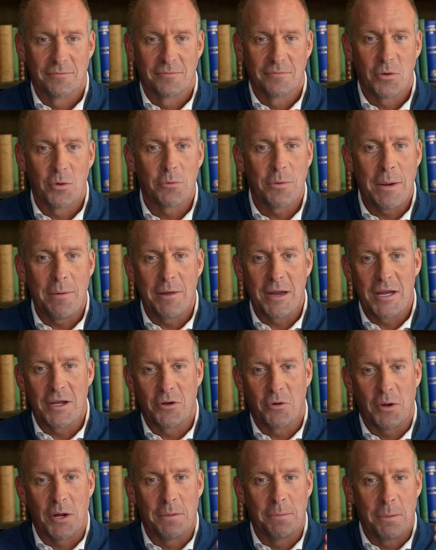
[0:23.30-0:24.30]
Remember that
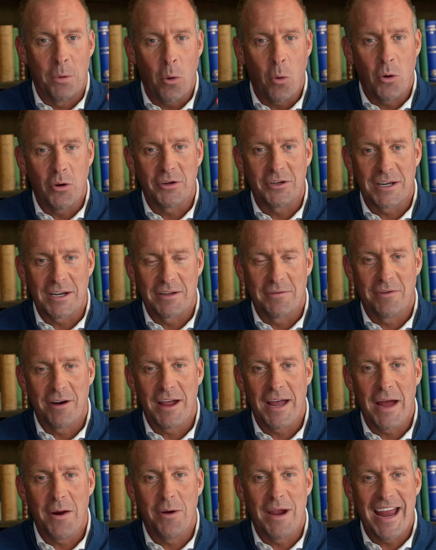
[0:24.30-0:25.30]
you can pause this
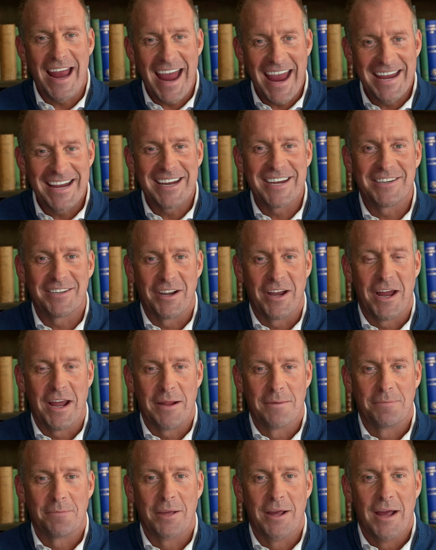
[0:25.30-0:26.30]
video at any
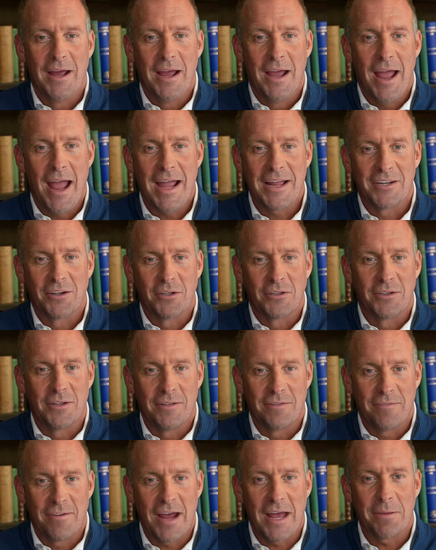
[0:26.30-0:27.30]
time and use
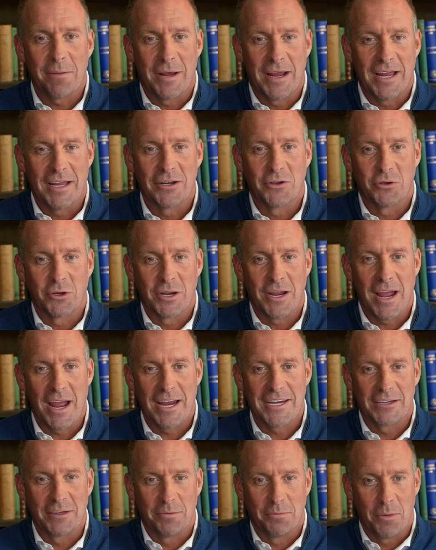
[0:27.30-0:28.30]
the Family History
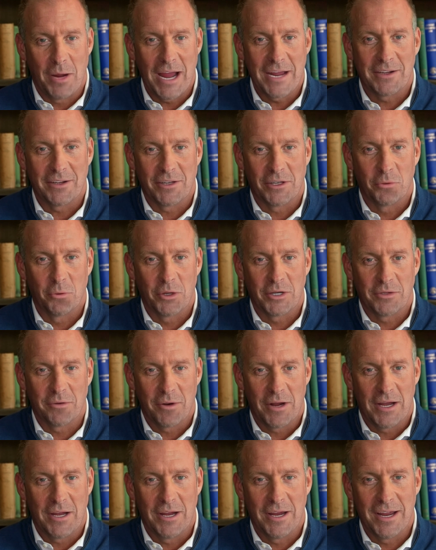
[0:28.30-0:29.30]
Guide to practice what you
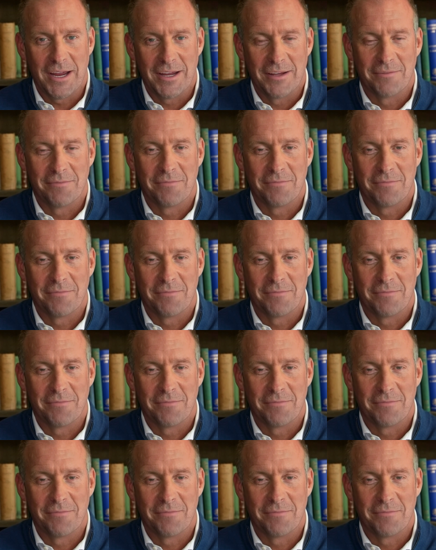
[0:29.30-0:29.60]
are learning.